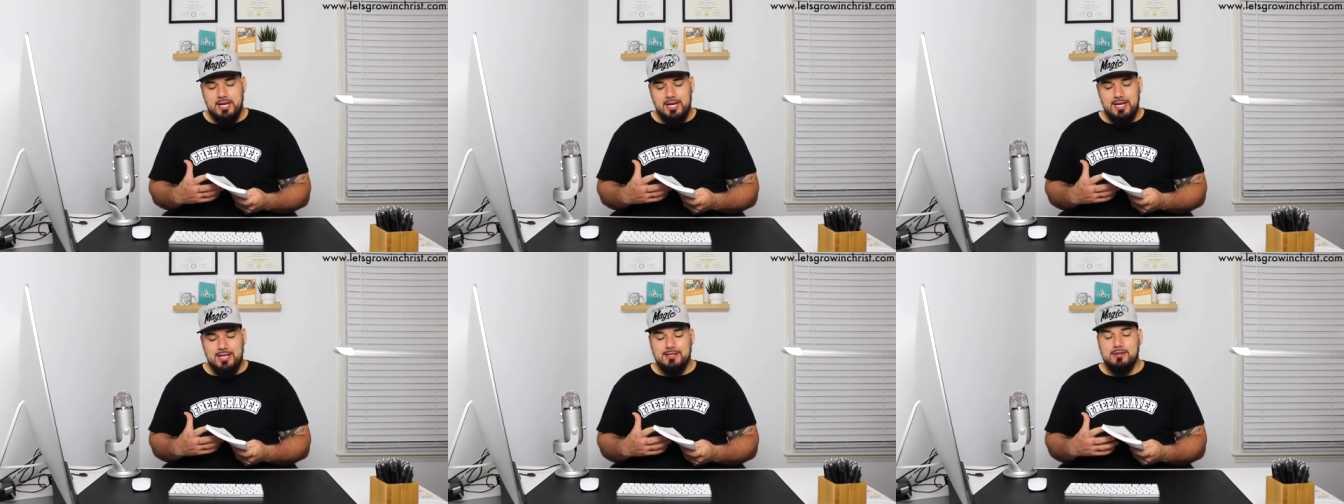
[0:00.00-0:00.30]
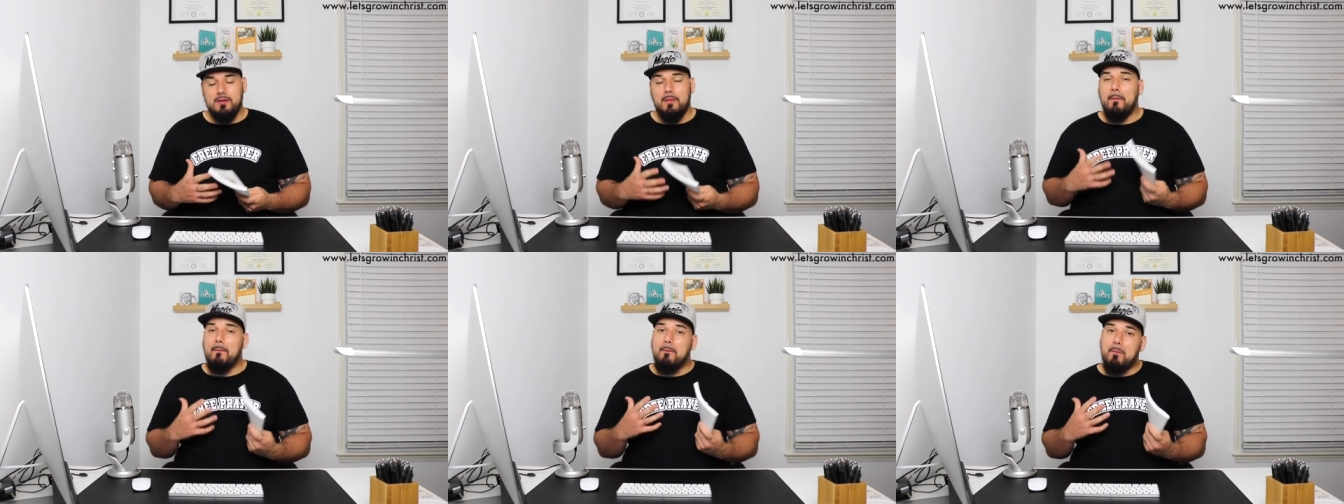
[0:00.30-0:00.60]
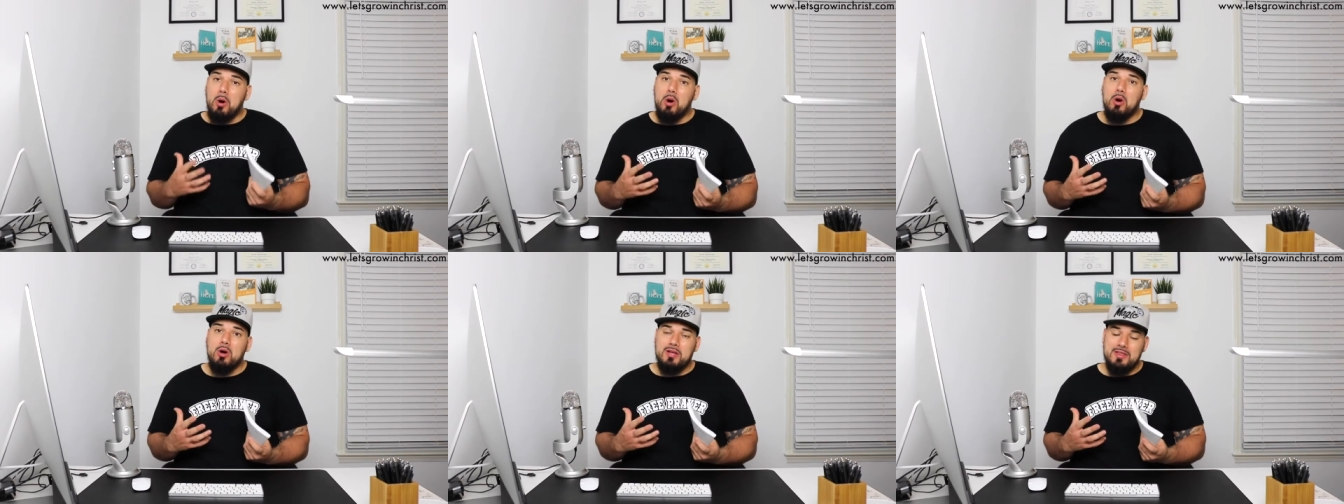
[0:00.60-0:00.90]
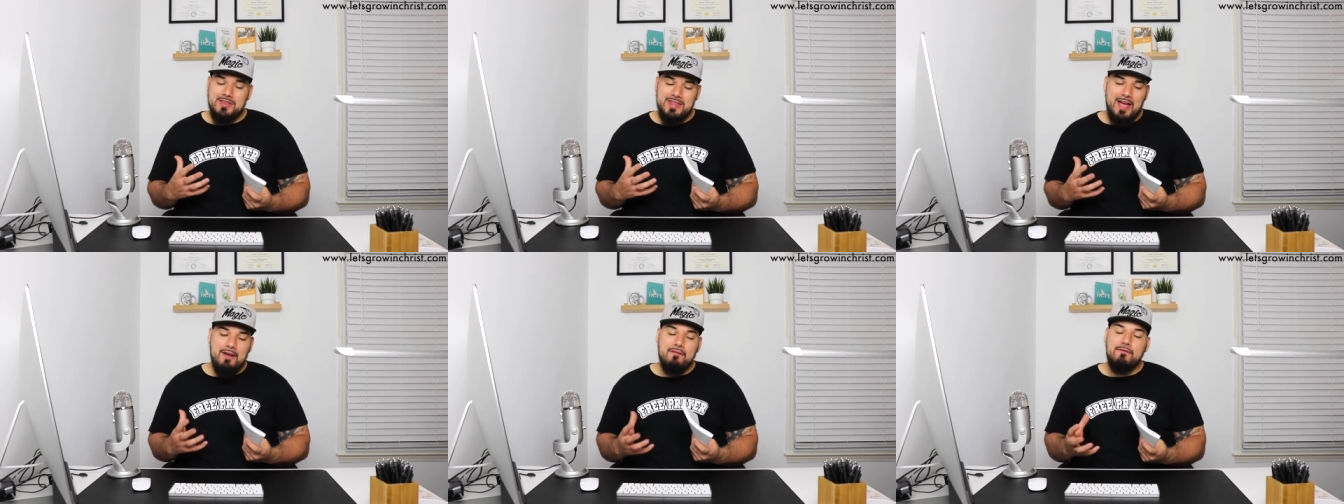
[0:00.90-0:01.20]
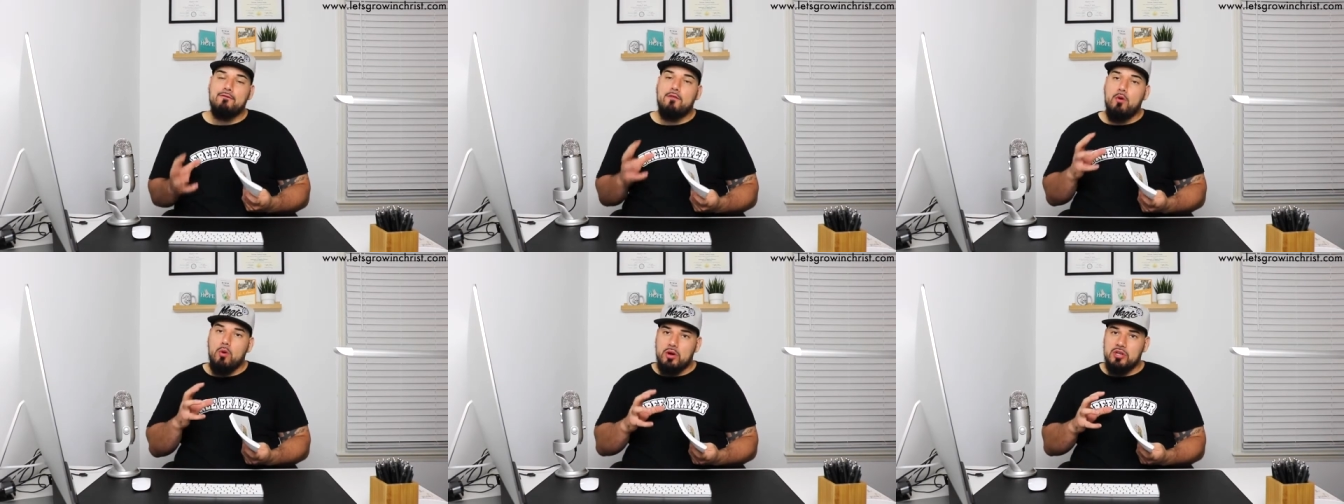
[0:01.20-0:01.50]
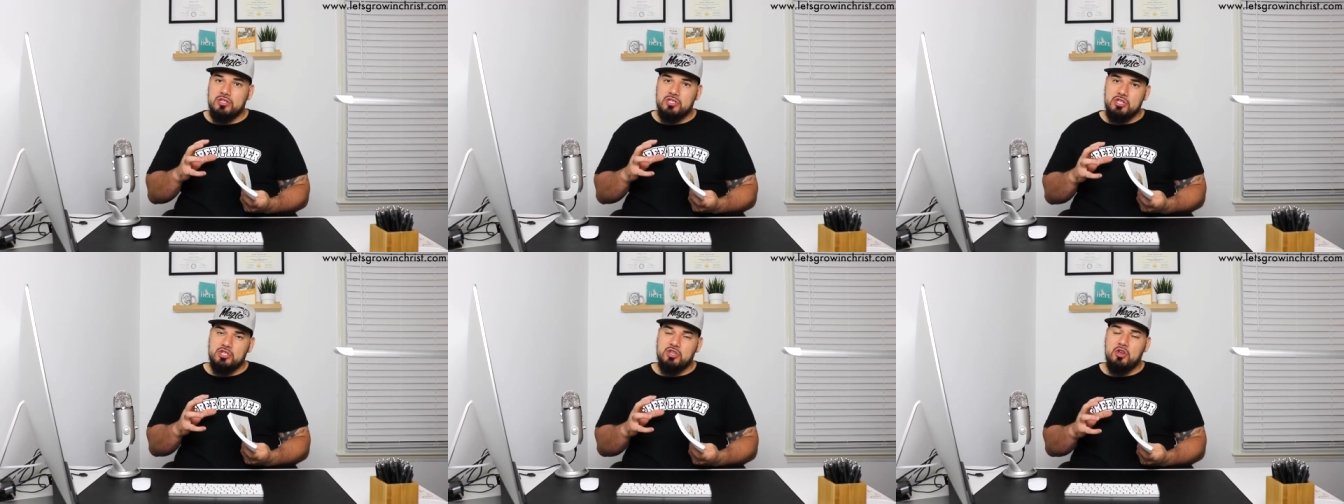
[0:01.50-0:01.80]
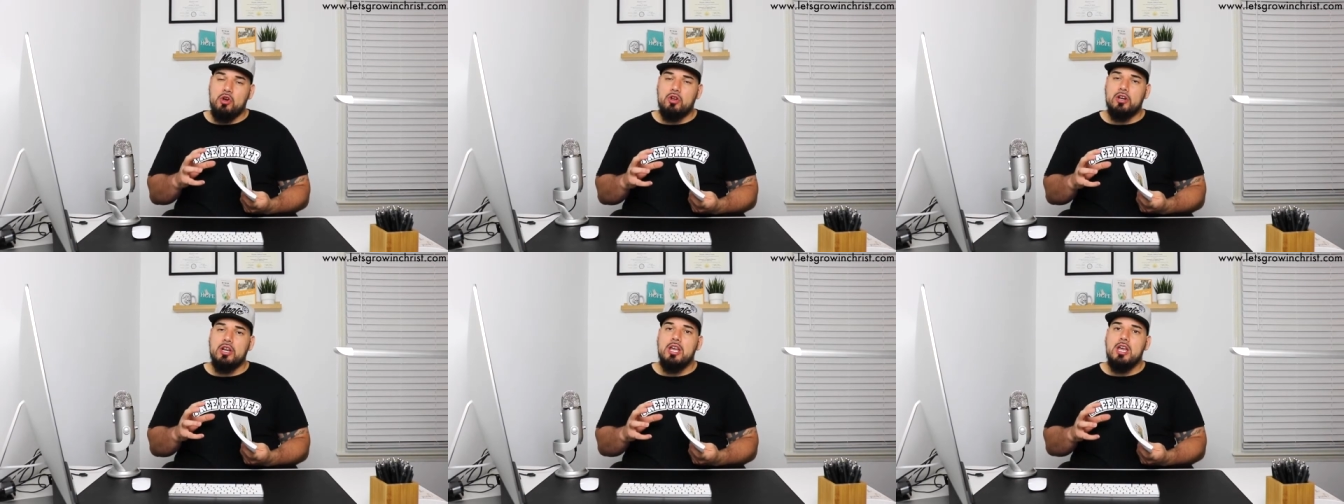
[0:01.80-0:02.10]
It's a book that focuses
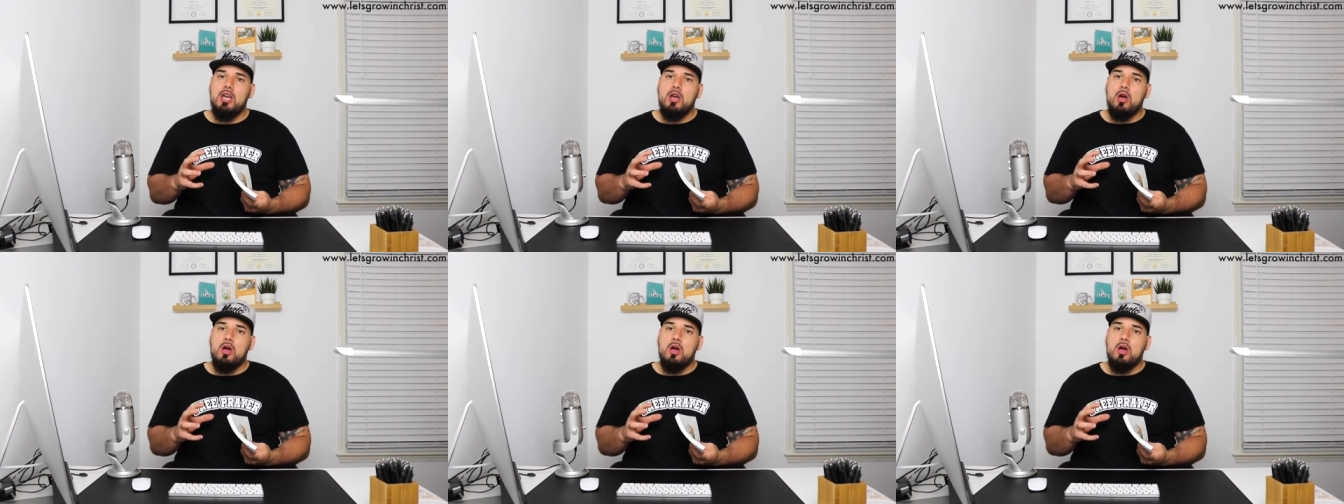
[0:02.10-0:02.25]
on